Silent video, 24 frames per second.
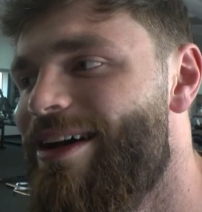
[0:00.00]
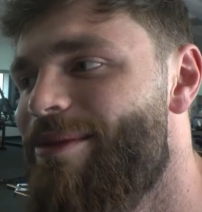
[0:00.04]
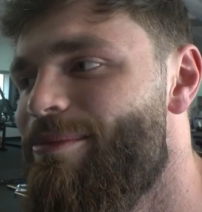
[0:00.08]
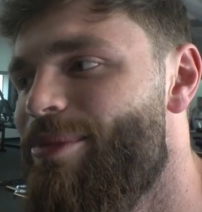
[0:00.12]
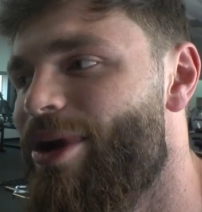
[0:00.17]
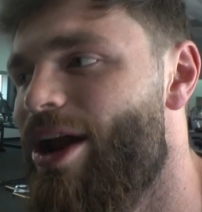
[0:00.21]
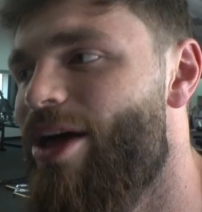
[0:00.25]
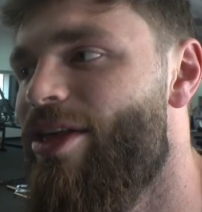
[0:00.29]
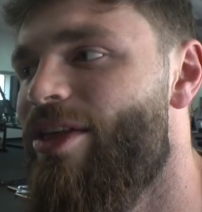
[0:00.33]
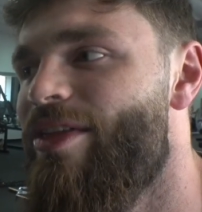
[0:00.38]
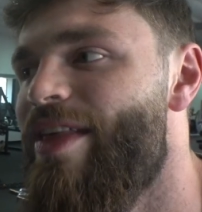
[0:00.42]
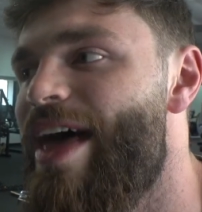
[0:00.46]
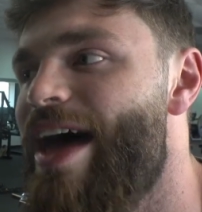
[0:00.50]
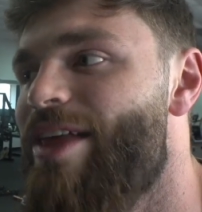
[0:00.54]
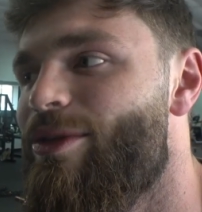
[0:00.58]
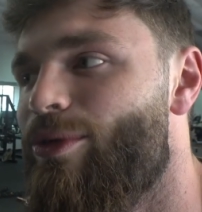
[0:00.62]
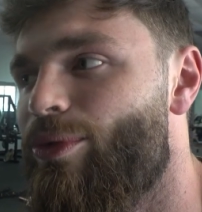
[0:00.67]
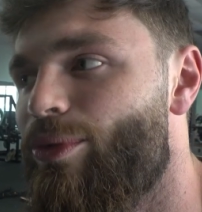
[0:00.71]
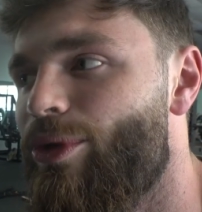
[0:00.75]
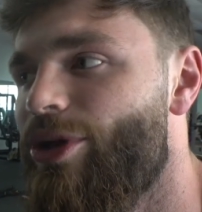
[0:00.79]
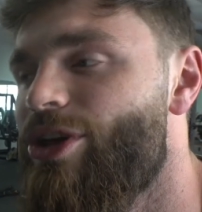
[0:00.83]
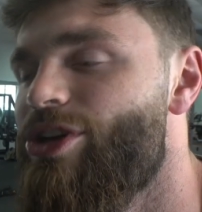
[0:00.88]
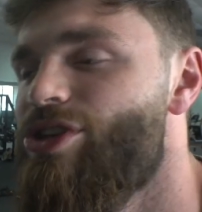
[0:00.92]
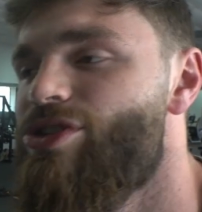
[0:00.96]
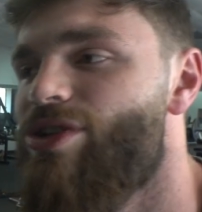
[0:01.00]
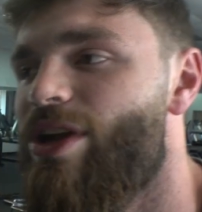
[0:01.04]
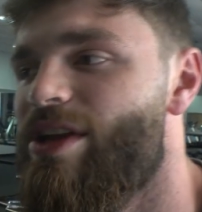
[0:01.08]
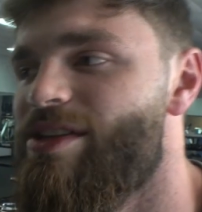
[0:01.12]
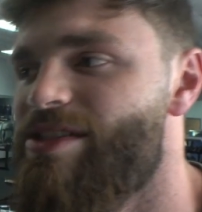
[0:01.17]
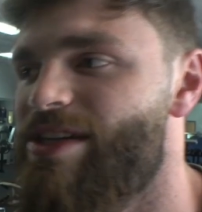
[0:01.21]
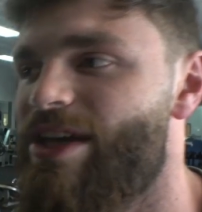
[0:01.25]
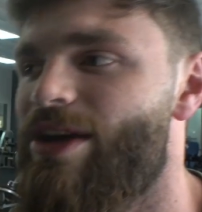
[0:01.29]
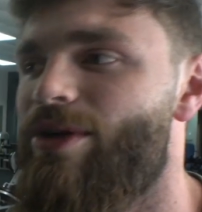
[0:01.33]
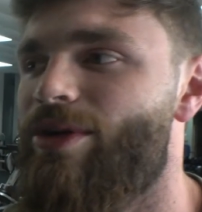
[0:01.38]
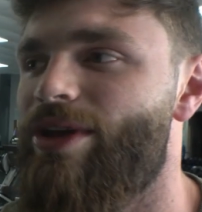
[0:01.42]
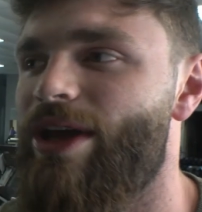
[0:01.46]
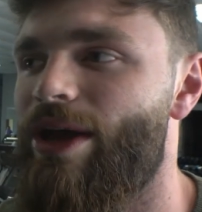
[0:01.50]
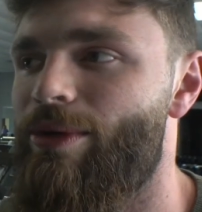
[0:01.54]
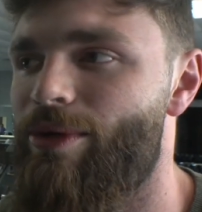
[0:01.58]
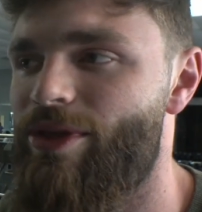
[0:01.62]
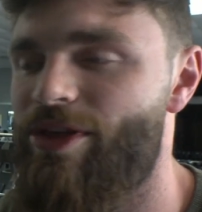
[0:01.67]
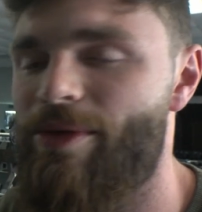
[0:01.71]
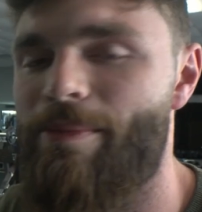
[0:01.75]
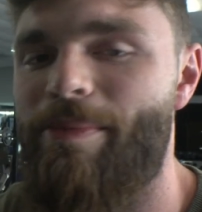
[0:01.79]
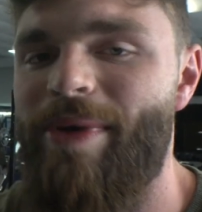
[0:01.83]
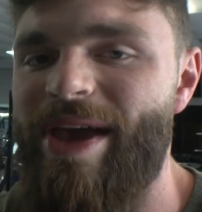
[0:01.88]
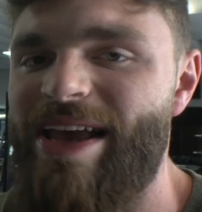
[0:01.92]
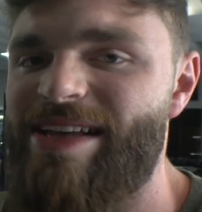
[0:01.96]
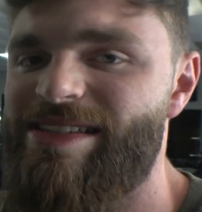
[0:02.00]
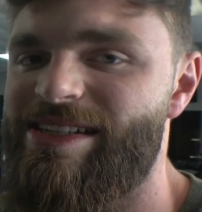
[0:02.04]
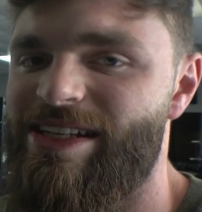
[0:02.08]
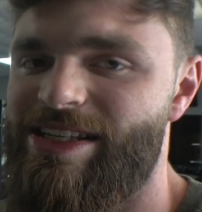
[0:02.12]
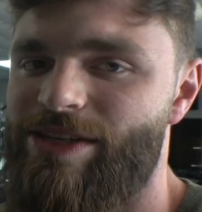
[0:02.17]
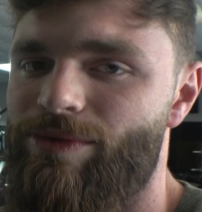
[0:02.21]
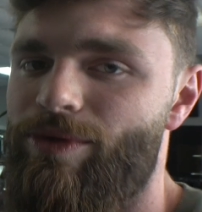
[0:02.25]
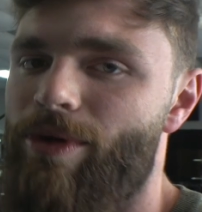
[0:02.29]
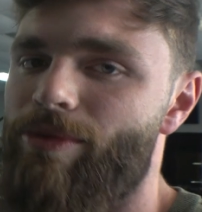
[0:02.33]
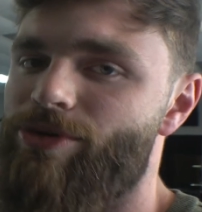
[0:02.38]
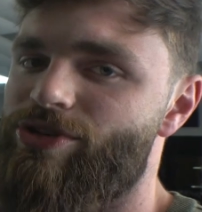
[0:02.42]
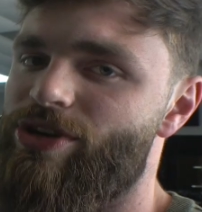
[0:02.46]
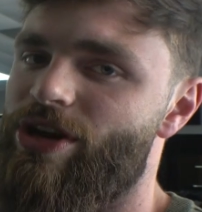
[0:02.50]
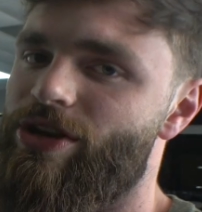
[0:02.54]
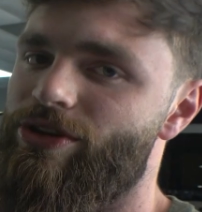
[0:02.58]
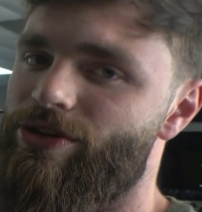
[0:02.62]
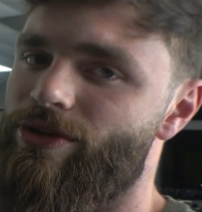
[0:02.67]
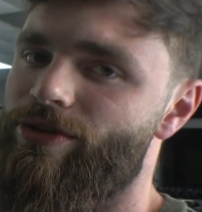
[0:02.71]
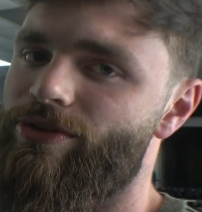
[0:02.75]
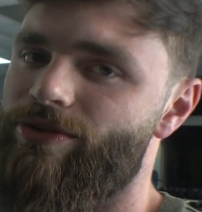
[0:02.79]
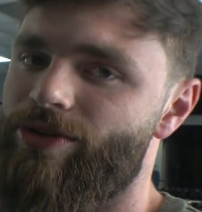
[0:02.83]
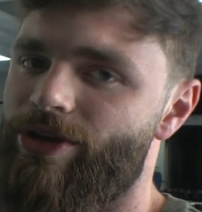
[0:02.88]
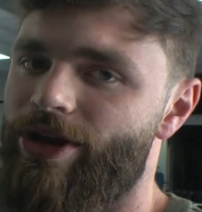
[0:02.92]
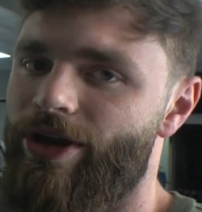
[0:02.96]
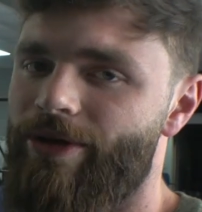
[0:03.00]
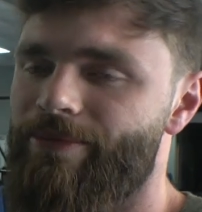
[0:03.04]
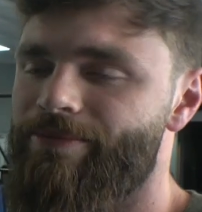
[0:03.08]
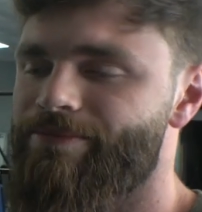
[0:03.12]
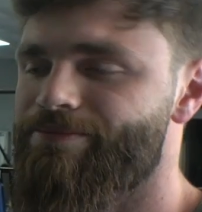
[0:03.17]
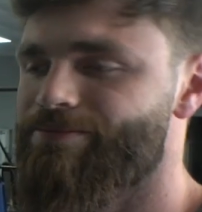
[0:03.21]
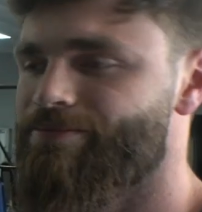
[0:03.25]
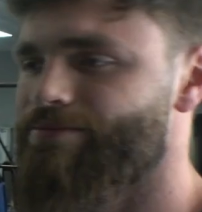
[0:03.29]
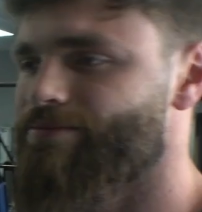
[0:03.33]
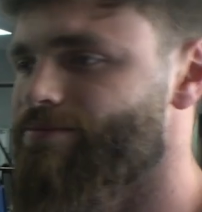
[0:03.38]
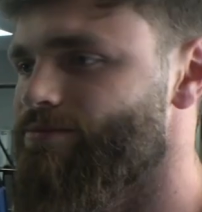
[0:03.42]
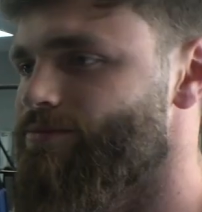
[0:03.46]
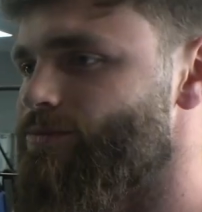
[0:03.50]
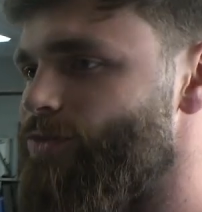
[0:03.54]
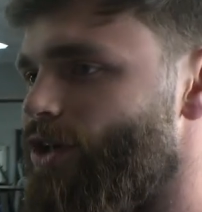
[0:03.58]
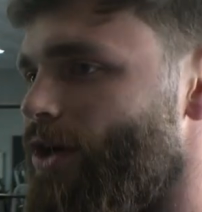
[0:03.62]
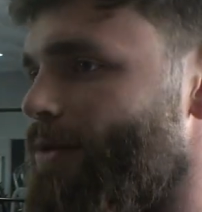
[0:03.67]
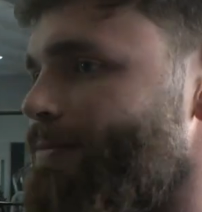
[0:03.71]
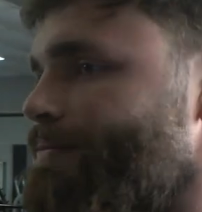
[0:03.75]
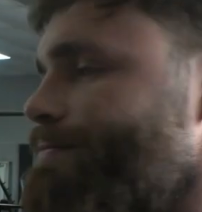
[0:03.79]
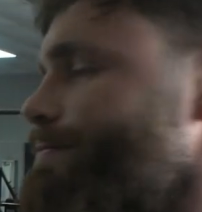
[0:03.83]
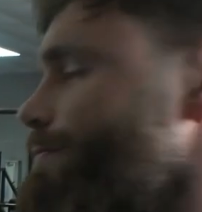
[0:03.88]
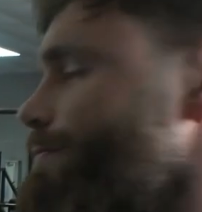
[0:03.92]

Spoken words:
But other than that, they're really just trying to say, okay, what are the basics of what we're trying to do, you know? So,